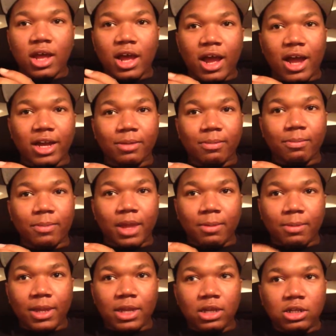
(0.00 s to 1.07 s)
I
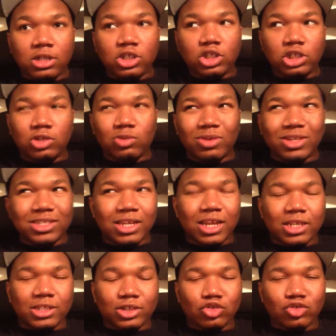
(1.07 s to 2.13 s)
maybe she wasn't
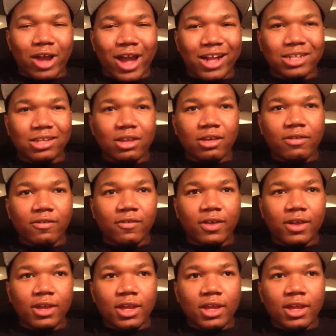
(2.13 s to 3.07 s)
as attractive